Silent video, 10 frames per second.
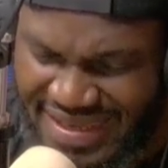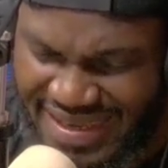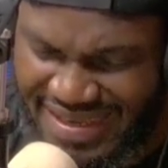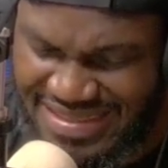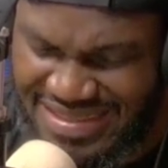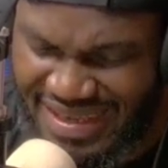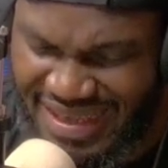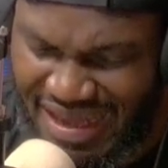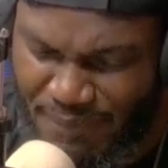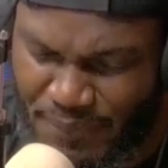It is
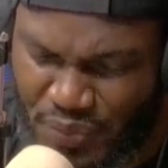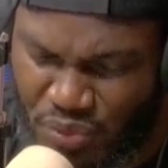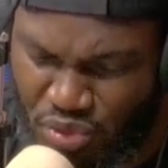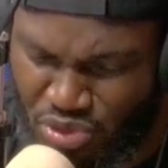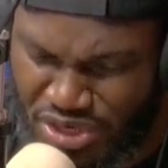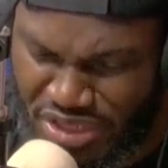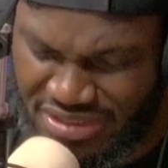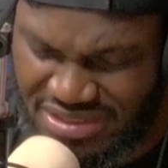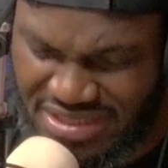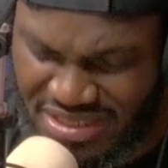like a pruning
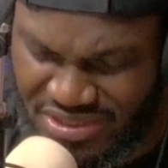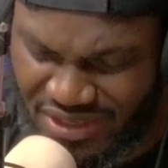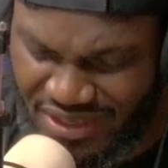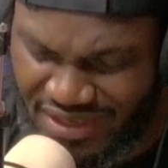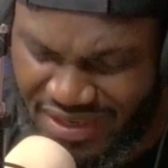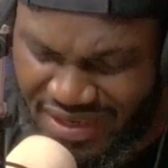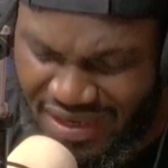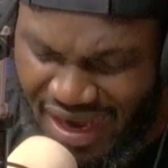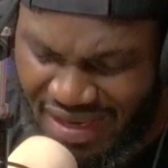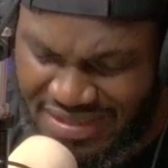season,
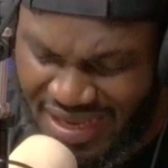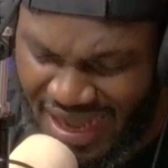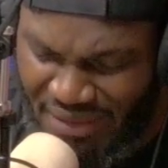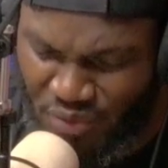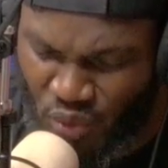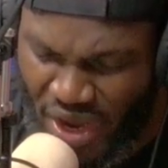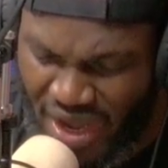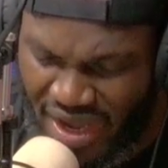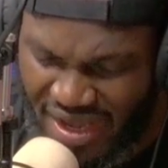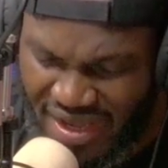a time where